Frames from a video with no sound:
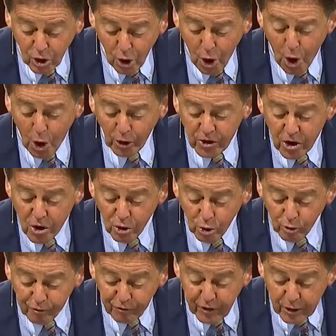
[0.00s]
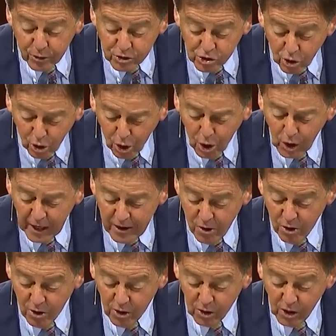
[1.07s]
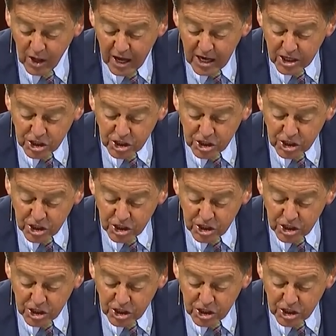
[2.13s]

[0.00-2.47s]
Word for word: God, who fills all in all,